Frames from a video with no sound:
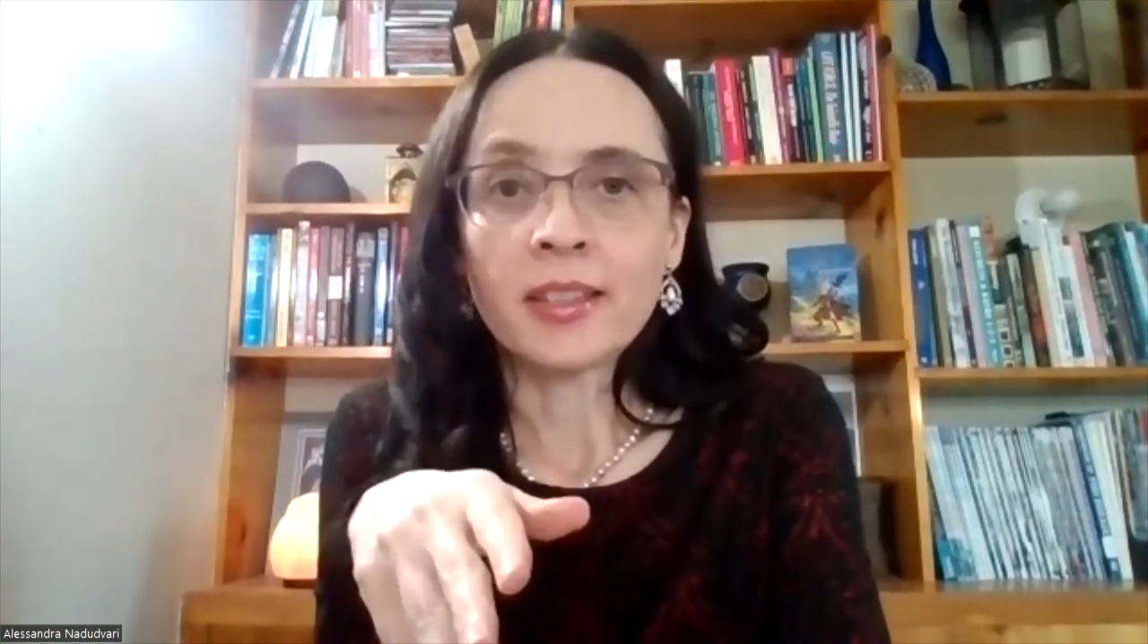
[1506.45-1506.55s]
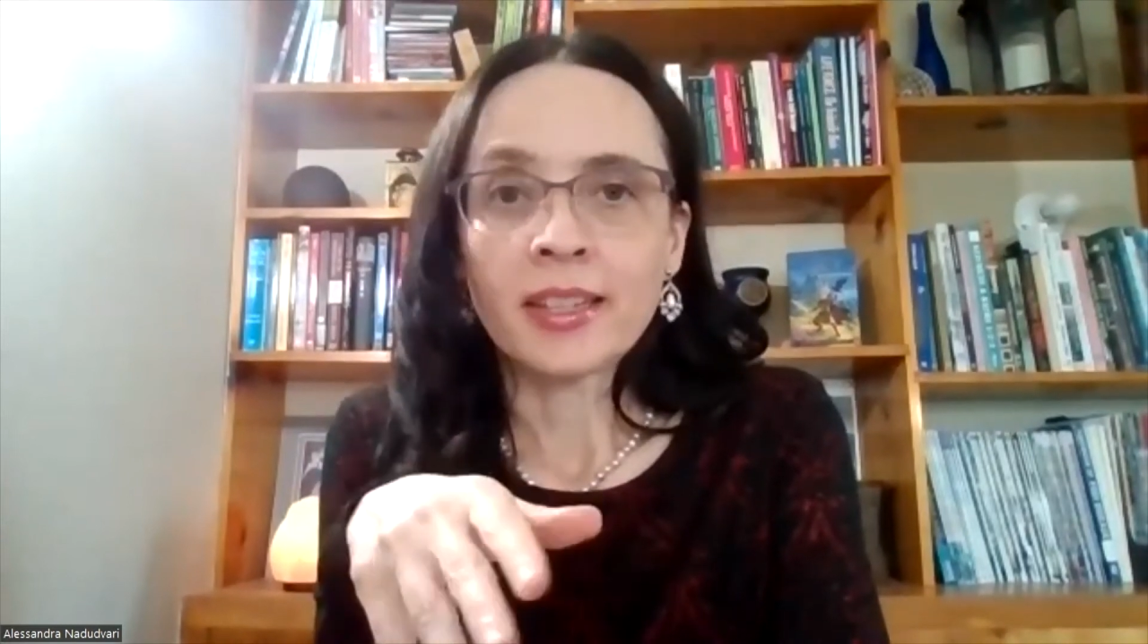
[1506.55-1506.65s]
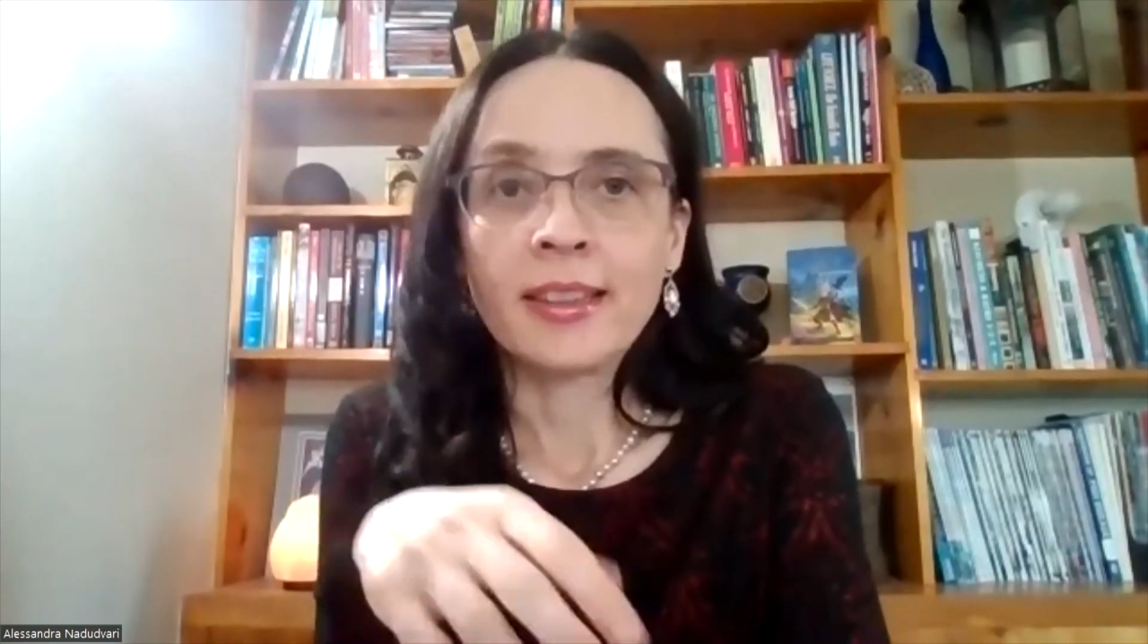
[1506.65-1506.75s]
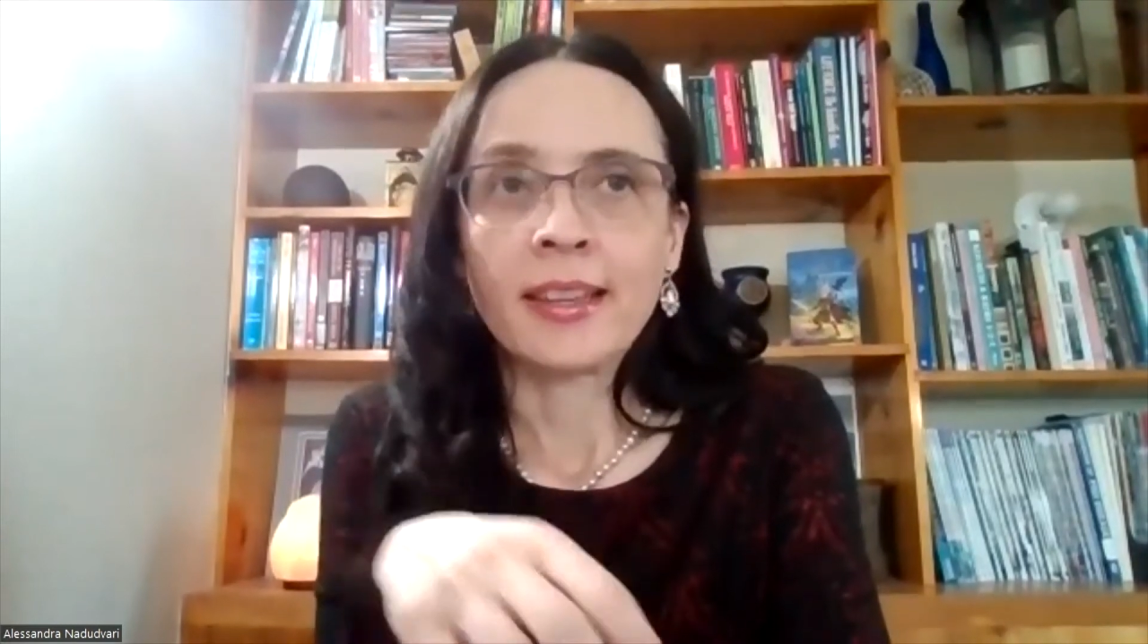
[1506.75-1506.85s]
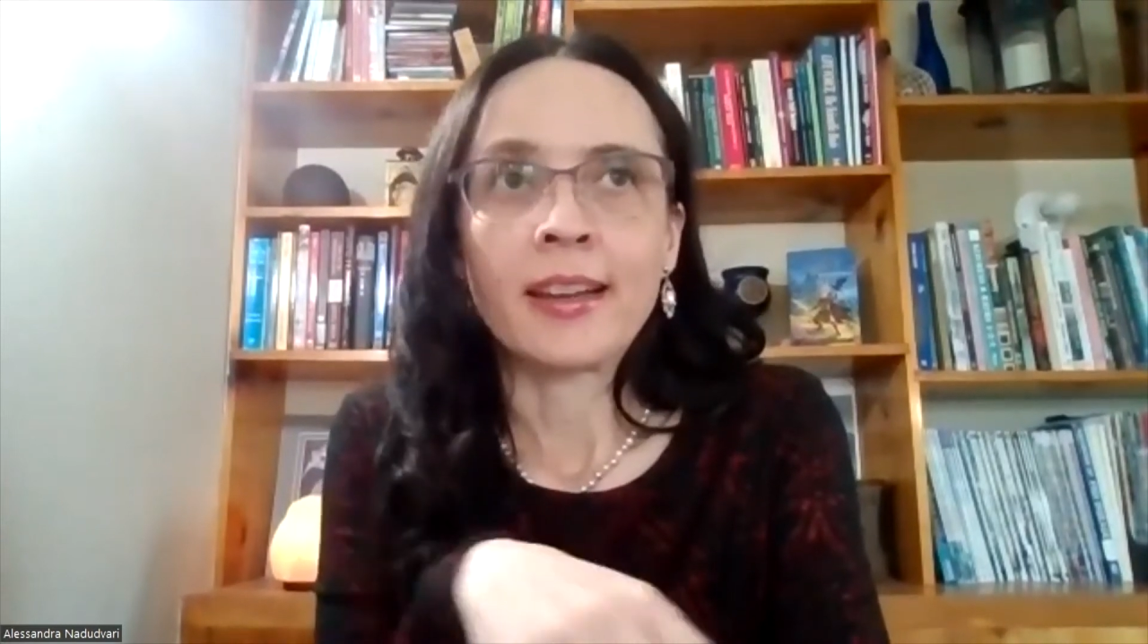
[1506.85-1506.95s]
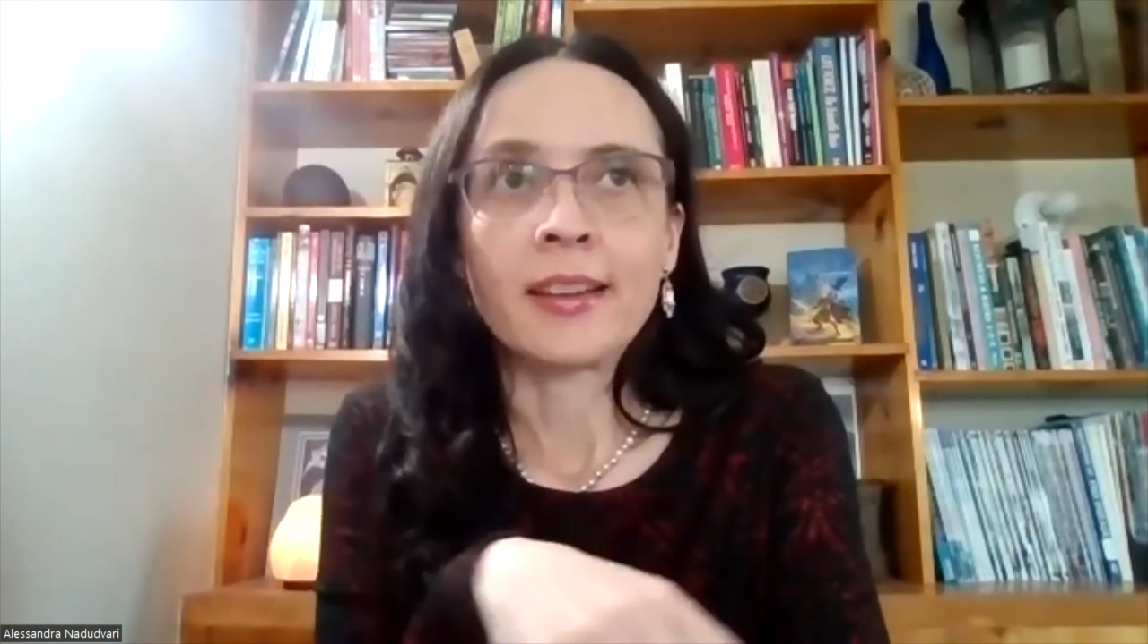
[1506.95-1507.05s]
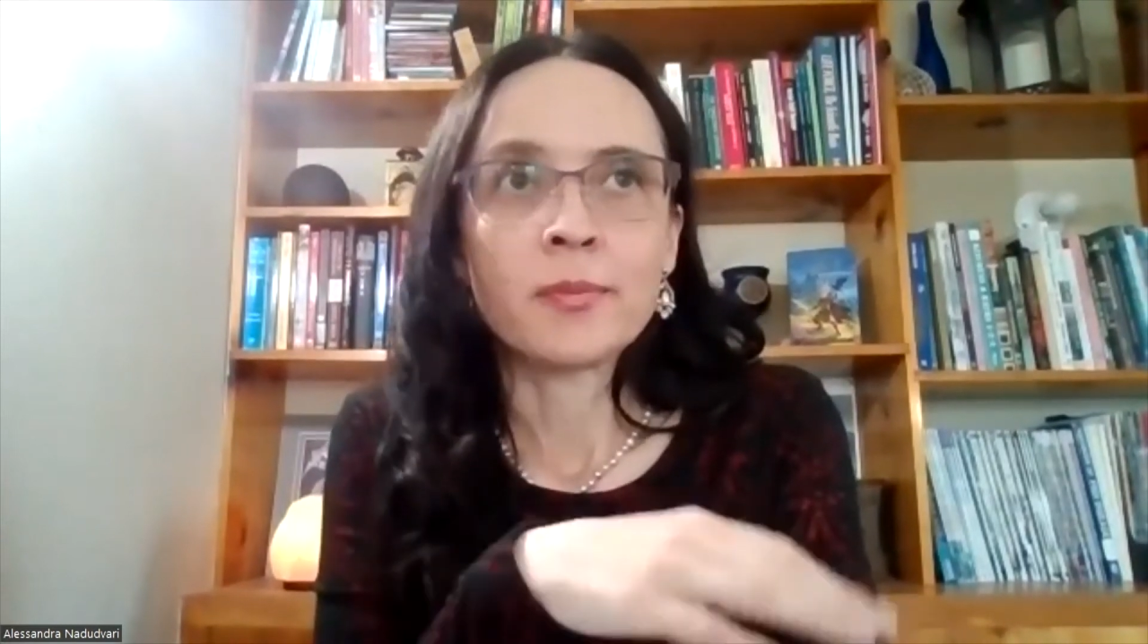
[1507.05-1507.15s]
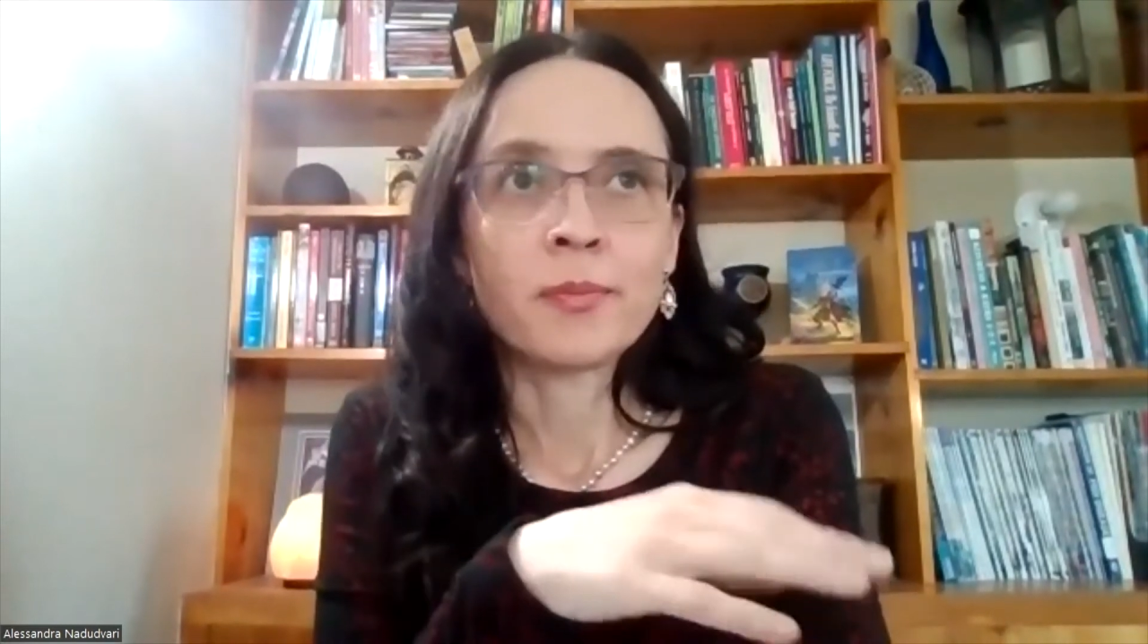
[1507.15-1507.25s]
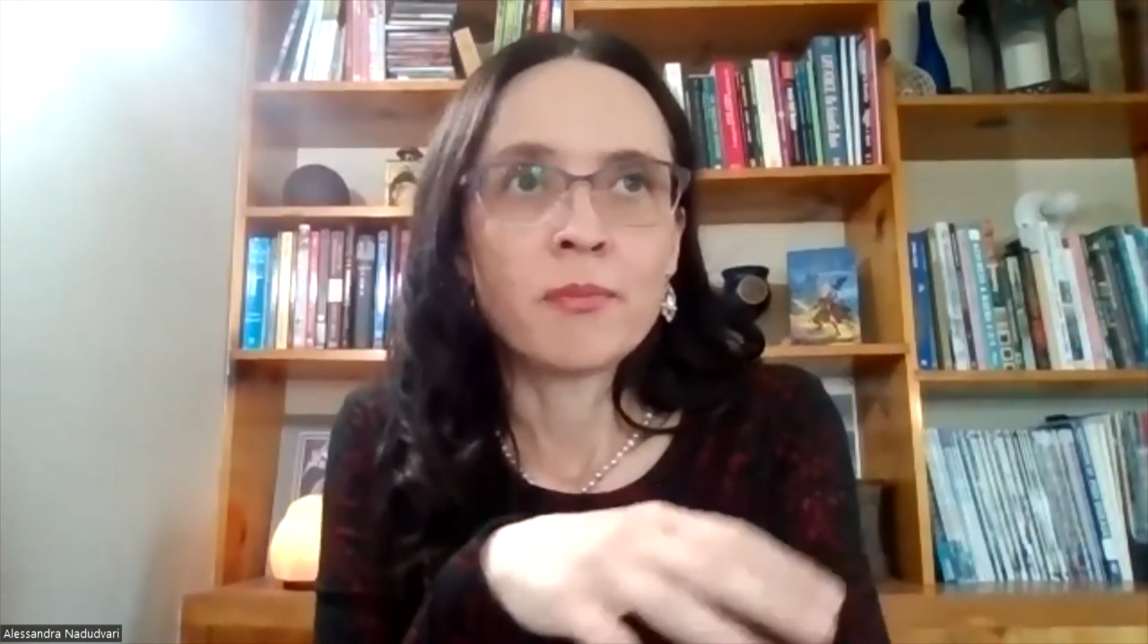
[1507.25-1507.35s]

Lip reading: like that,